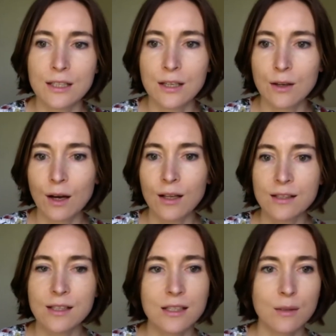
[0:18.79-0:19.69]
to
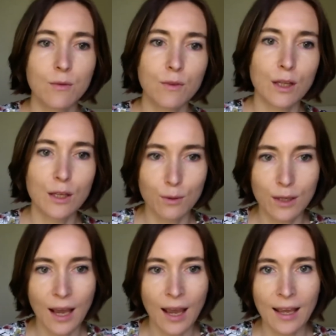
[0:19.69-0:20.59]
answer some of the
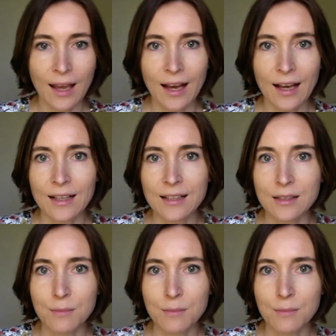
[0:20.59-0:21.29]
Q&A and